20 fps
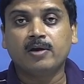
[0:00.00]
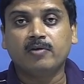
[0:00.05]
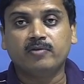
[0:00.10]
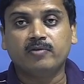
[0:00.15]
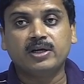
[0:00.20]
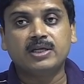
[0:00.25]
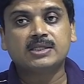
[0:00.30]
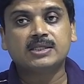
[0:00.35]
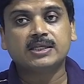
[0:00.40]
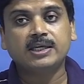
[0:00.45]

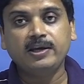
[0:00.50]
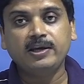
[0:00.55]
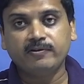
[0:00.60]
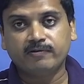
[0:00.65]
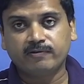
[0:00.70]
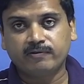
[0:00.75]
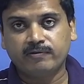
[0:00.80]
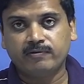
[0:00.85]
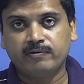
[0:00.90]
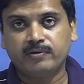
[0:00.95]
Whereas
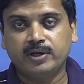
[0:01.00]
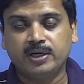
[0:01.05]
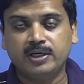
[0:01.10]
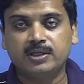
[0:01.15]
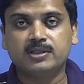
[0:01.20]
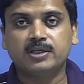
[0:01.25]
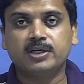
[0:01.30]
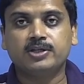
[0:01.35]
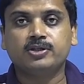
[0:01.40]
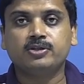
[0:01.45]
if it
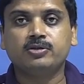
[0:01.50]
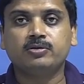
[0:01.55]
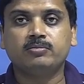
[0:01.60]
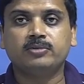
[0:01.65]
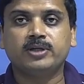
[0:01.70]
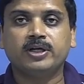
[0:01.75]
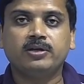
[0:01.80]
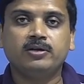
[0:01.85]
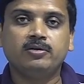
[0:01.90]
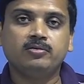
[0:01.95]
is assumed
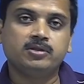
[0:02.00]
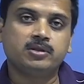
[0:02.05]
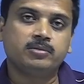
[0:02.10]
that huge